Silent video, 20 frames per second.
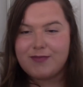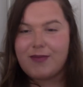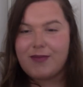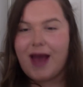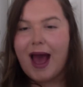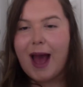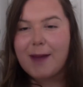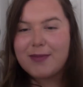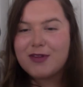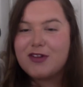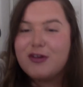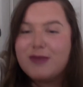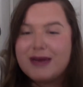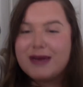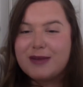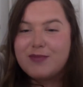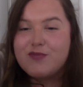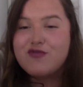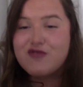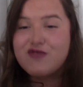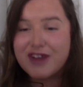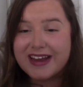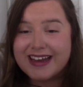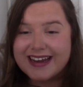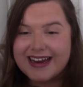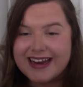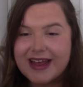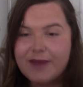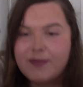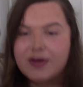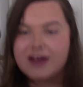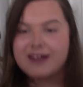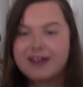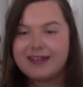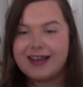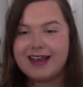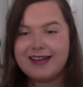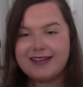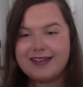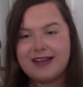absolutely bricking it, because
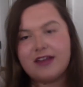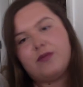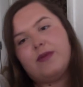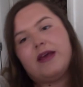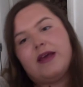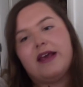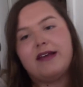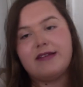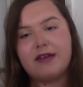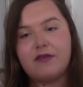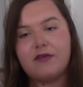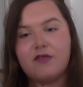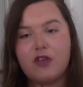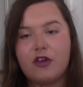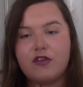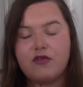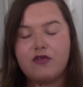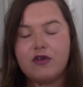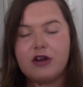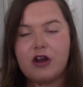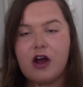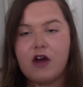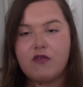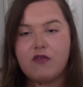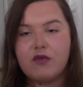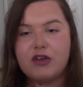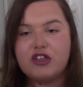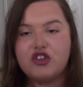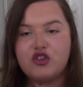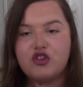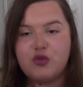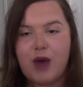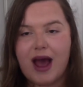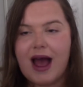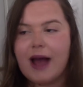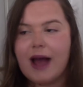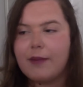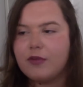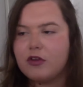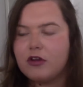he said to me, for those 3.5 weeks, you
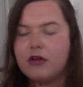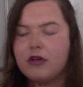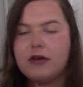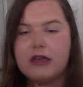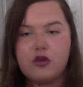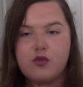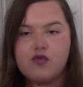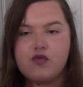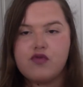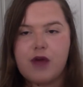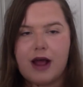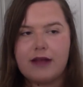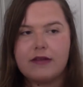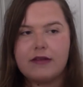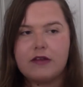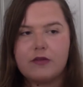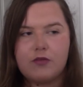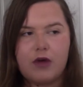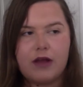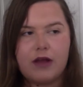practice